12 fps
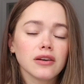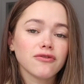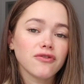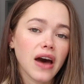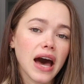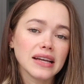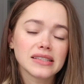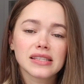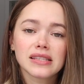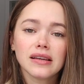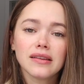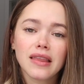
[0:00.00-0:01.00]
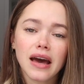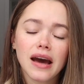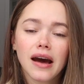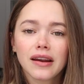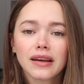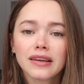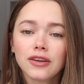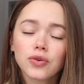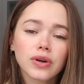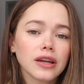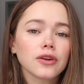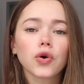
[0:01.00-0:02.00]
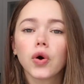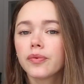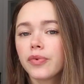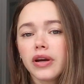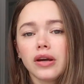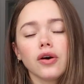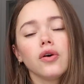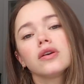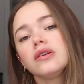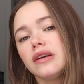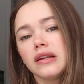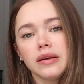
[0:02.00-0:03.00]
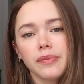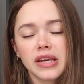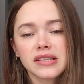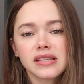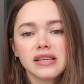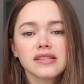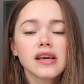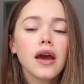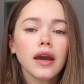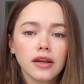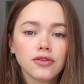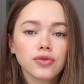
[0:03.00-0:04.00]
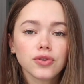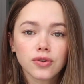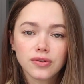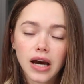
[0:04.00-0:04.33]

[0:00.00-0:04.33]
of fats that you can incorporate on a daily basis into your